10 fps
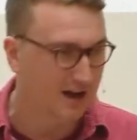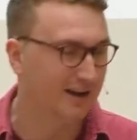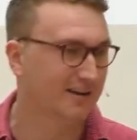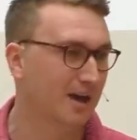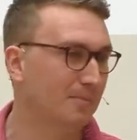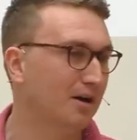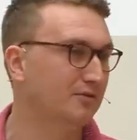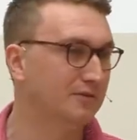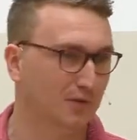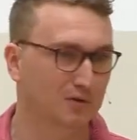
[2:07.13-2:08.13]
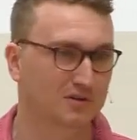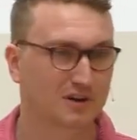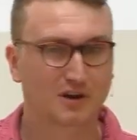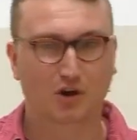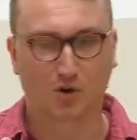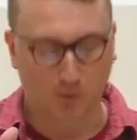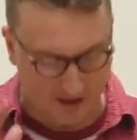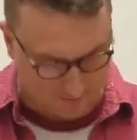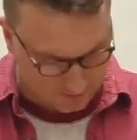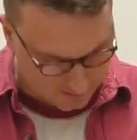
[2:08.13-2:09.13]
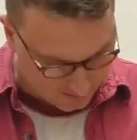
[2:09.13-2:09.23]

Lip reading: and I get my refund or whatever